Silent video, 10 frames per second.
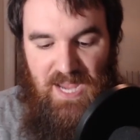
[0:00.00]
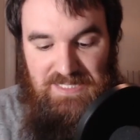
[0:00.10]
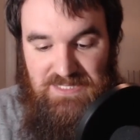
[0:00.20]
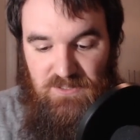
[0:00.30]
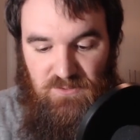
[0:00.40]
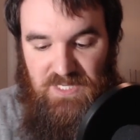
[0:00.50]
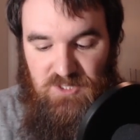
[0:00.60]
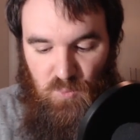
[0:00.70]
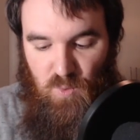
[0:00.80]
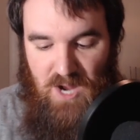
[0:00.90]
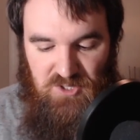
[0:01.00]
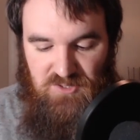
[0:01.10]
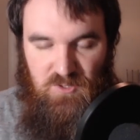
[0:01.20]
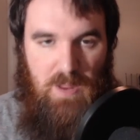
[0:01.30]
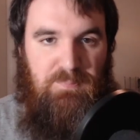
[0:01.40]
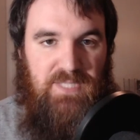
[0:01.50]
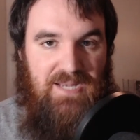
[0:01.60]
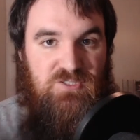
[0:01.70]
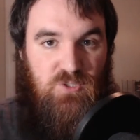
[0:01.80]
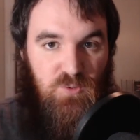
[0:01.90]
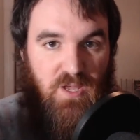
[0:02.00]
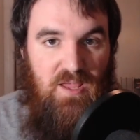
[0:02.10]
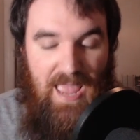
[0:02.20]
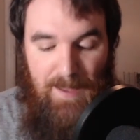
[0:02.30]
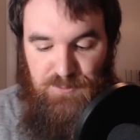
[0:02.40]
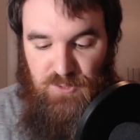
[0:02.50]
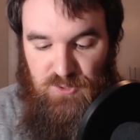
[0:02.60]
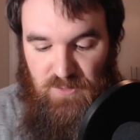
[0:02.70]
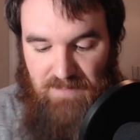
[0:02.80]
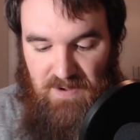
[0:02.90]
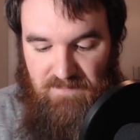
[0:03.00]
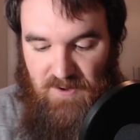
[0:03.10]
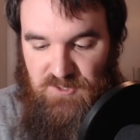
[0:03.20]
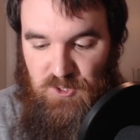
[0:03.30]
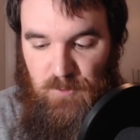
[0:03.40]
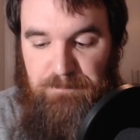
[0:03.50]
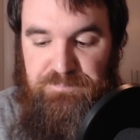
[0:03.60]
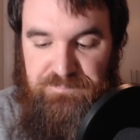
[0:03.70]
I still need to watch it, so I plan to absolutely do that very, very soon.